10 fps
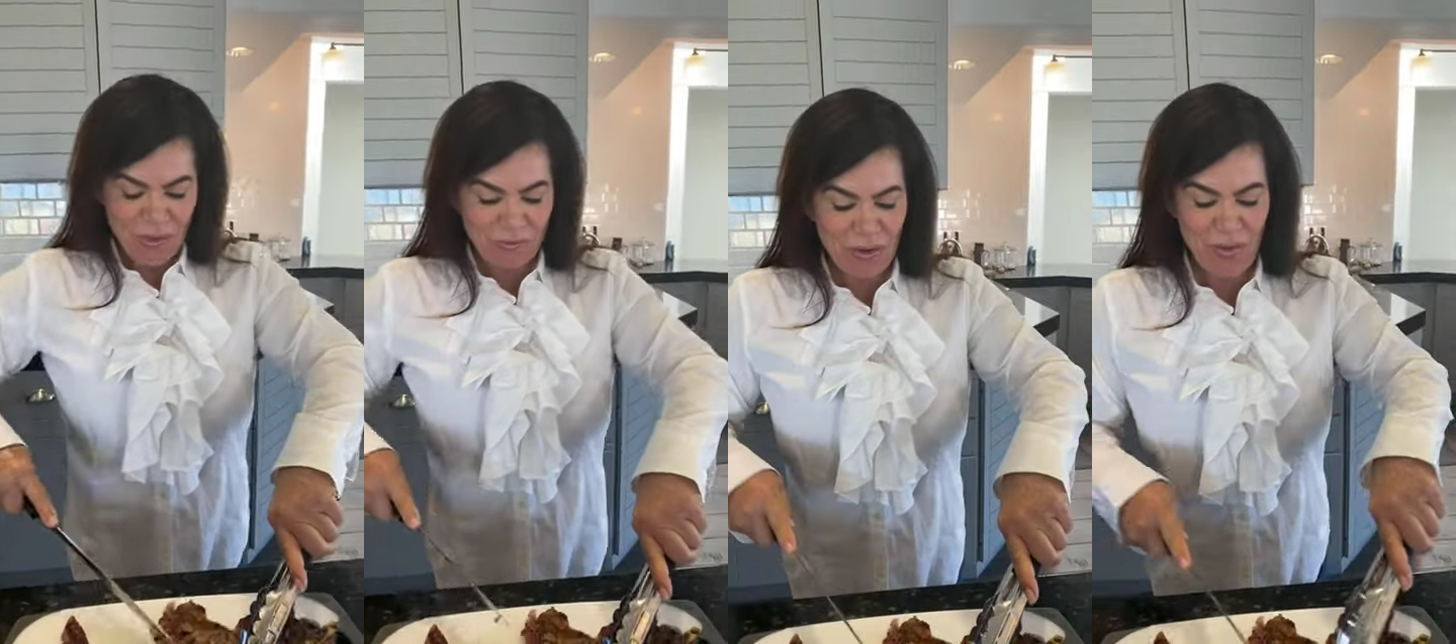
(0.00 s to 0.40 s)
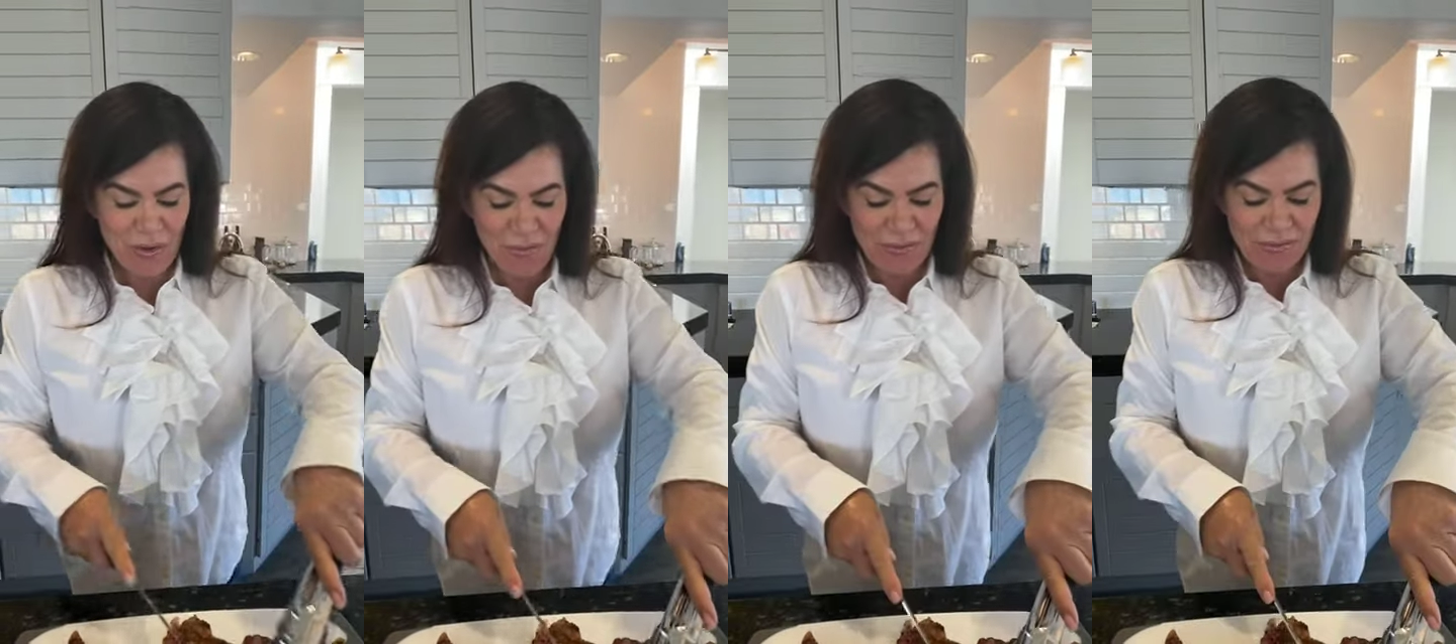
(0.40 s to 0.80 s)
So
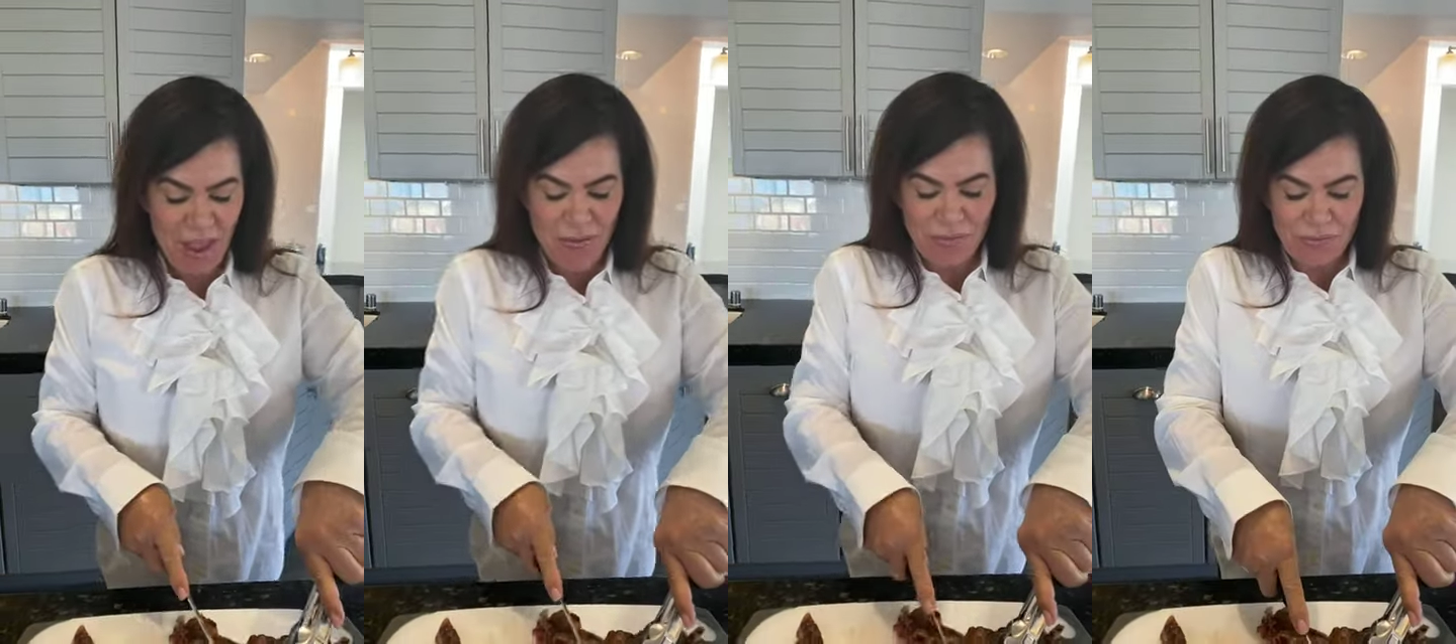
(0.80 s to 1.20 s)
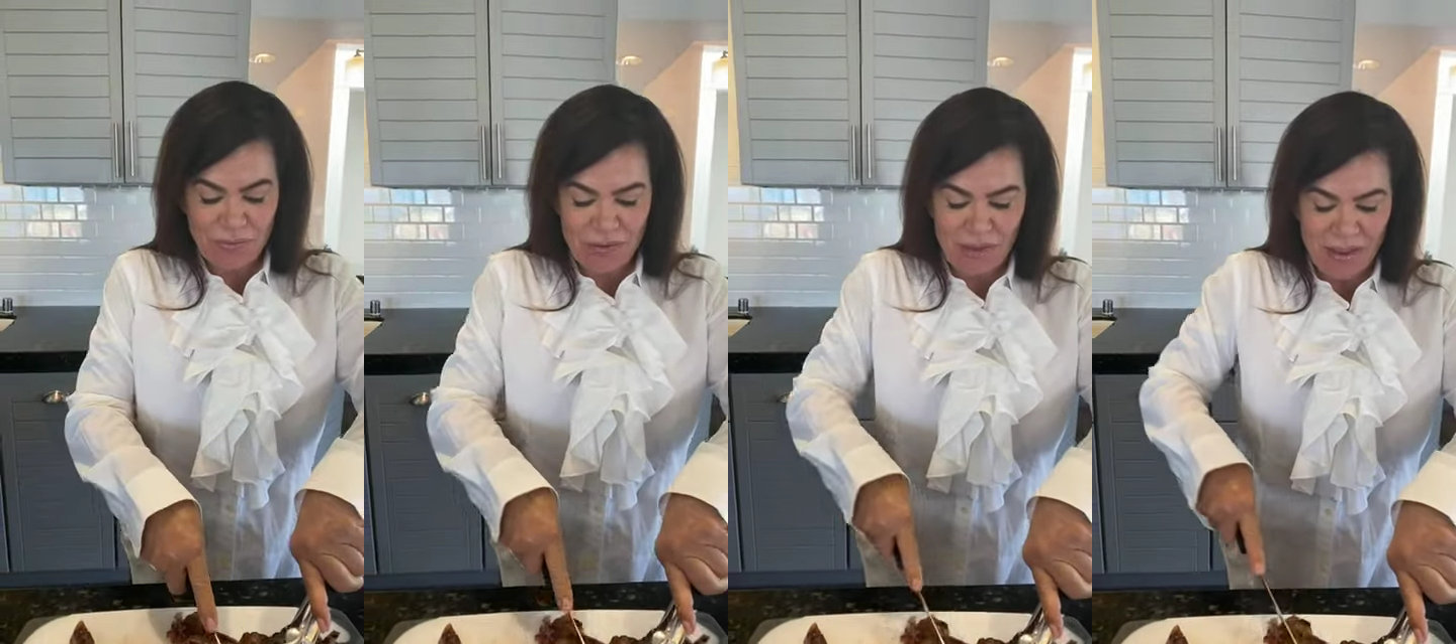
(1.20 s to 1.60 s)
I was
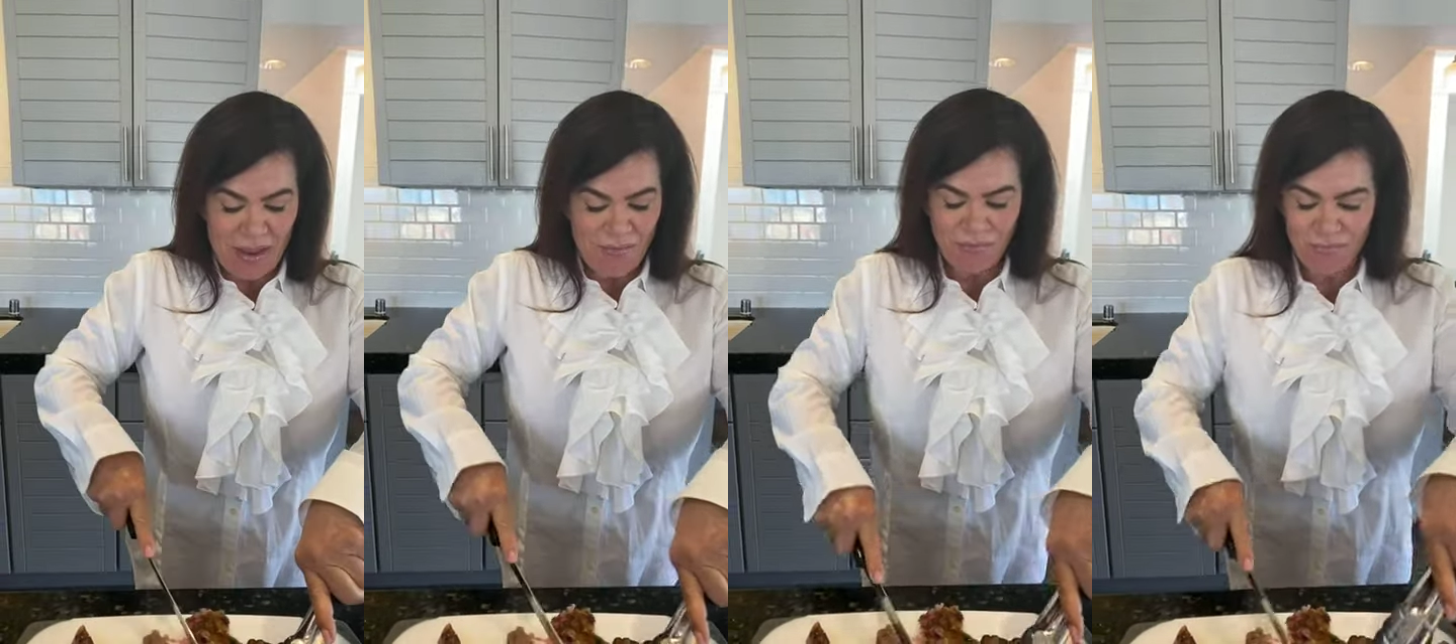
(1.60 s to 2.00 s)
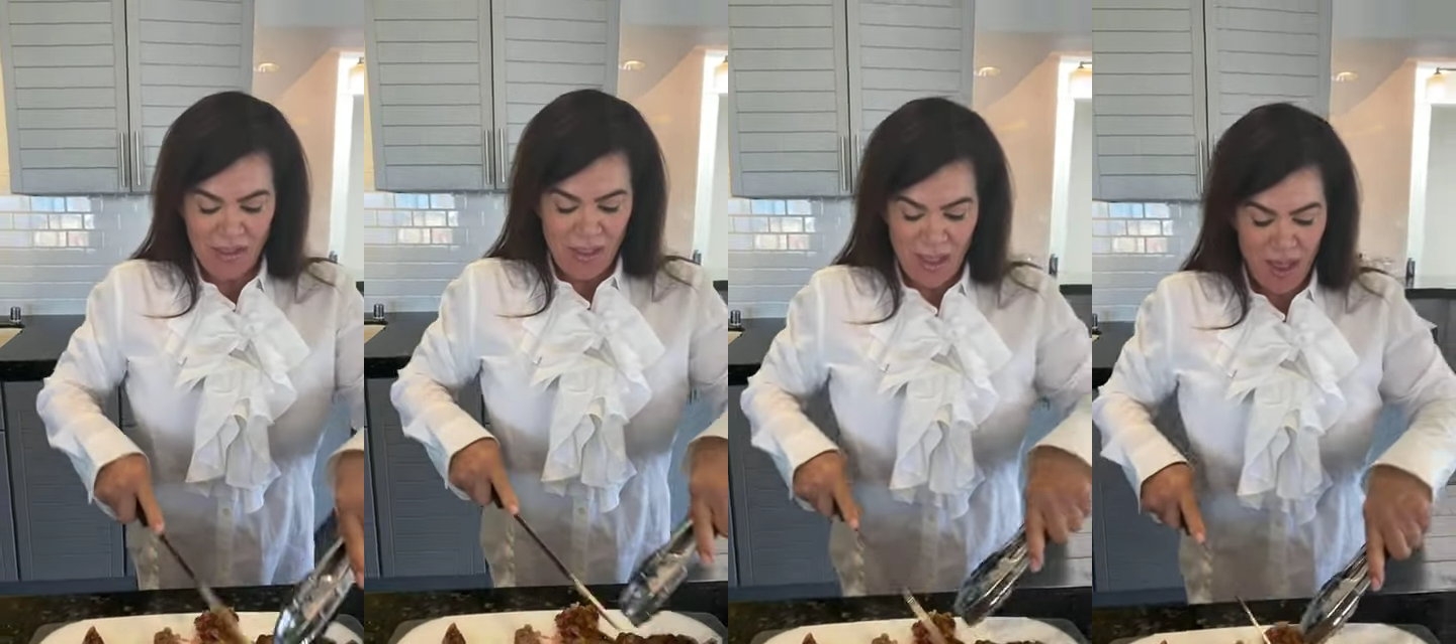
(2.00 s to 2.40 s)
really
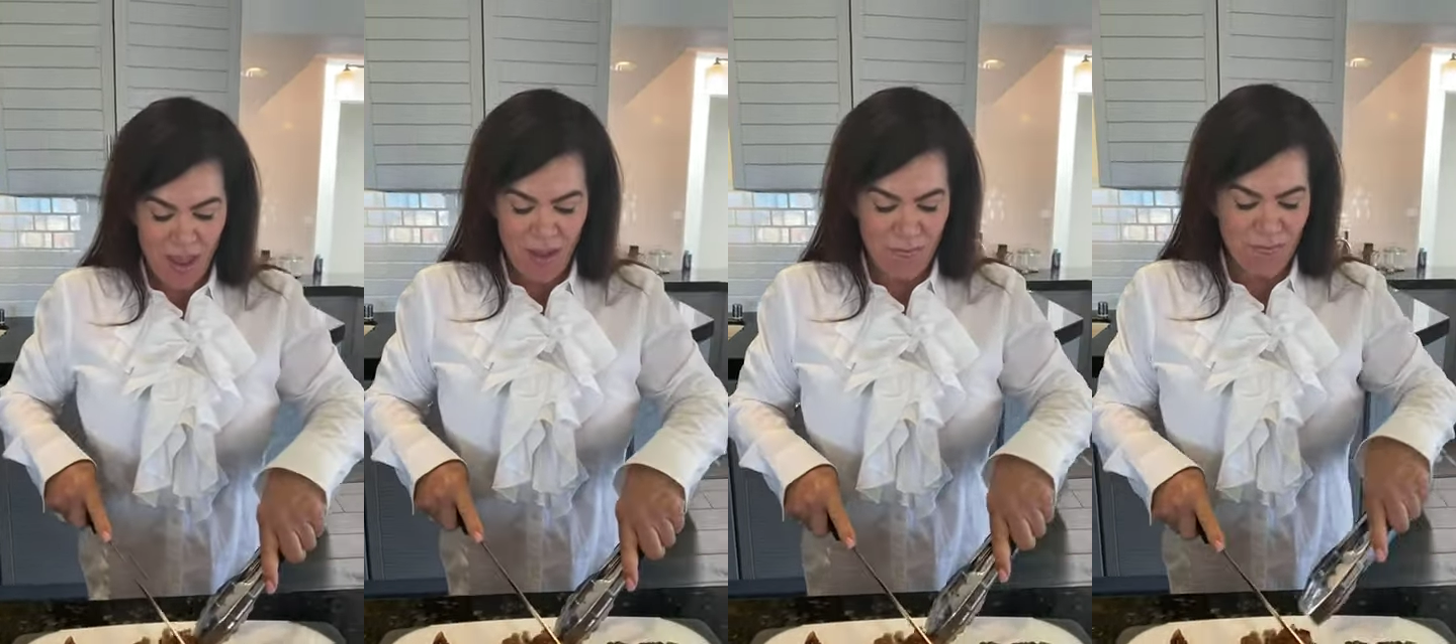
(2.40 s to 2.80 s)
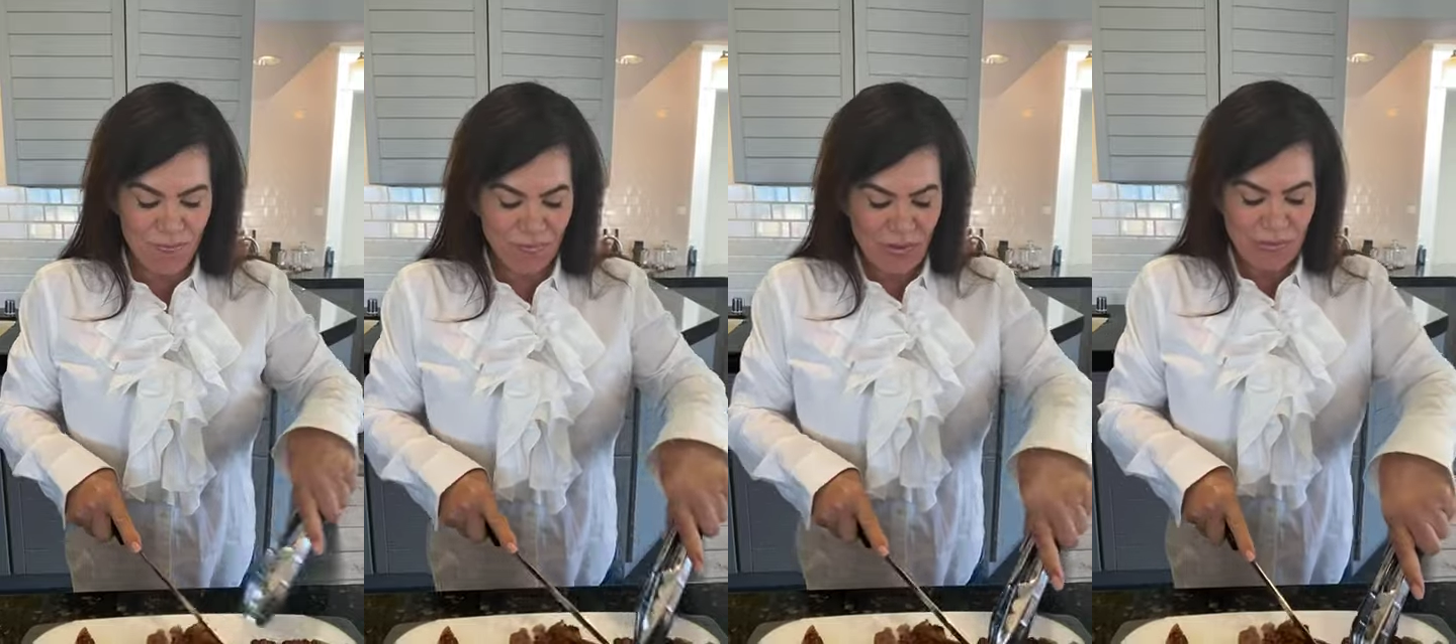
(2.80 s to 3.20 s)

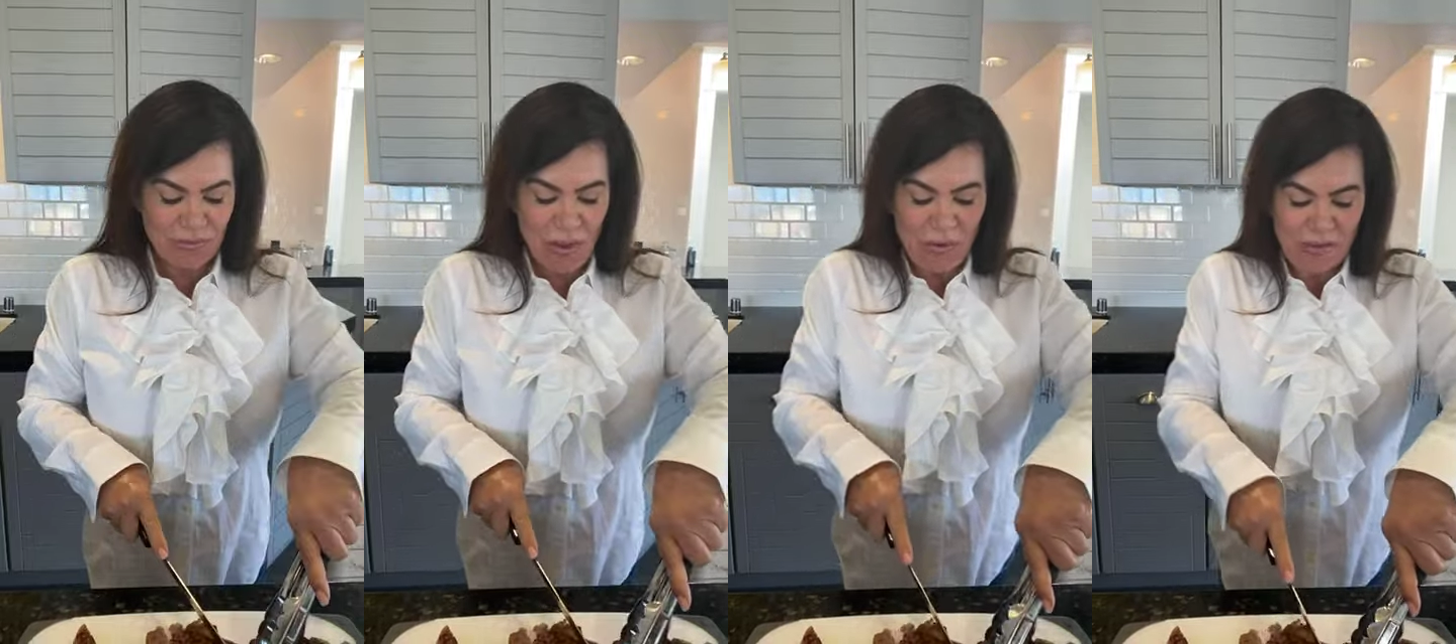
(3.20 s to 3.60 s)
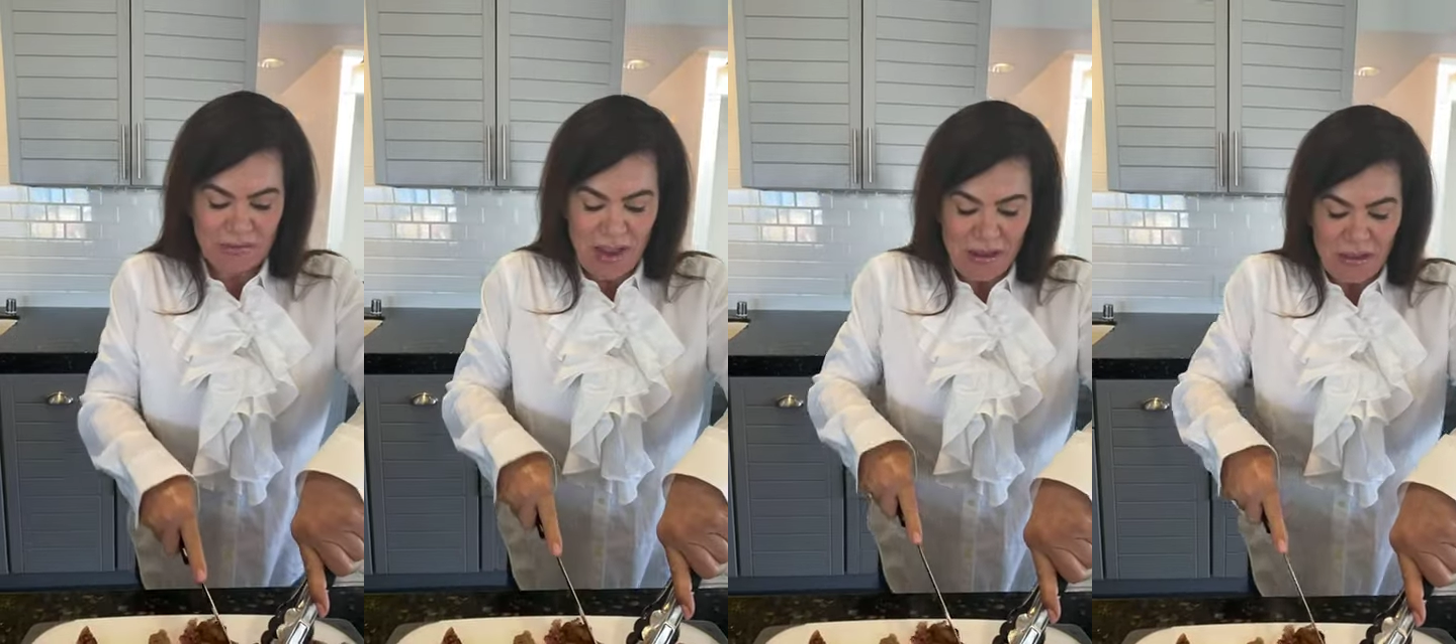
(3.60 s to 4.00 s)
so
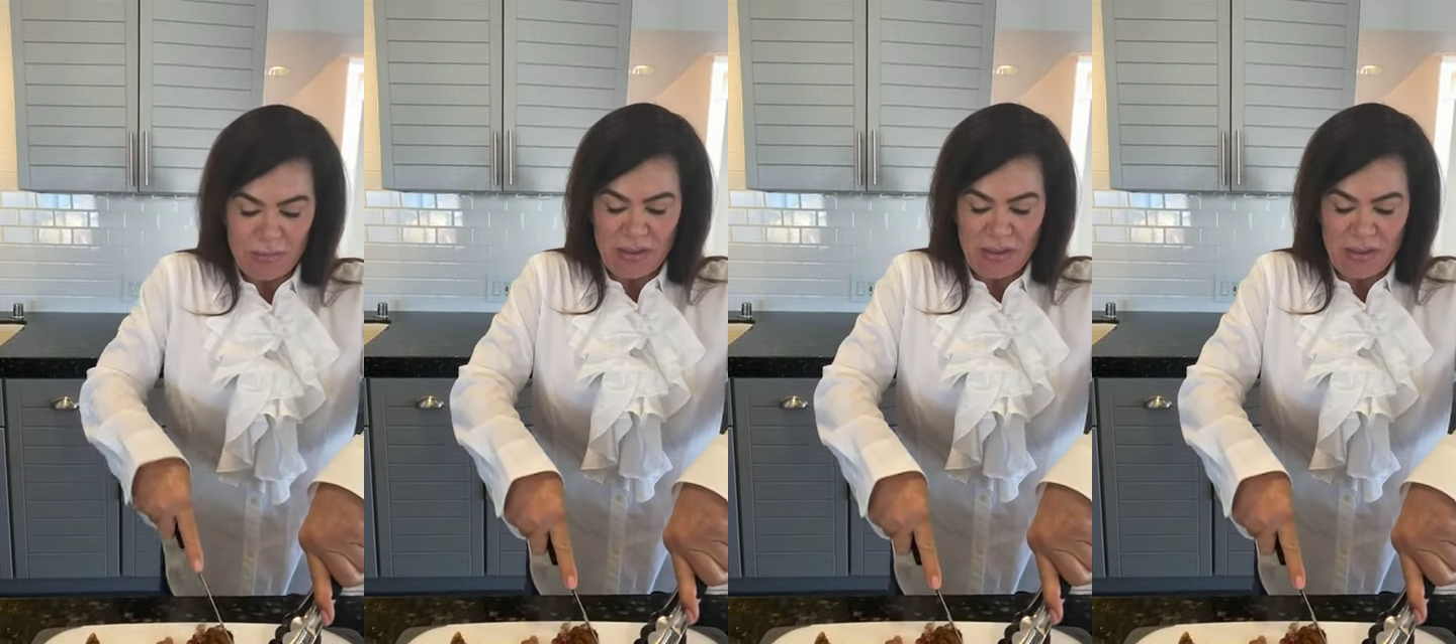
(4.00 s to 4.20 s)
excited,